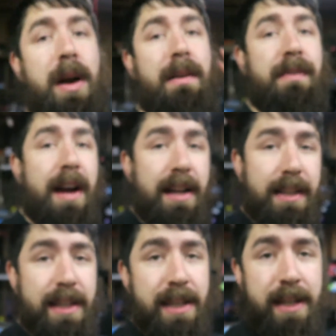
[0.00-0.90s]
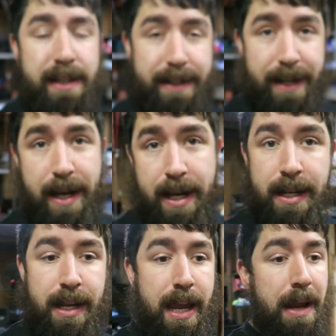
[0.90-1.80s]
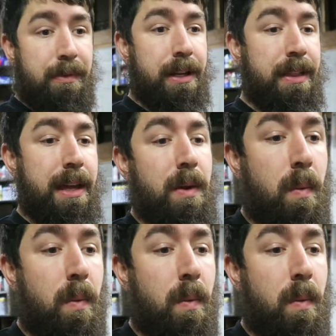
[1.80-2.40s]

I finally got everything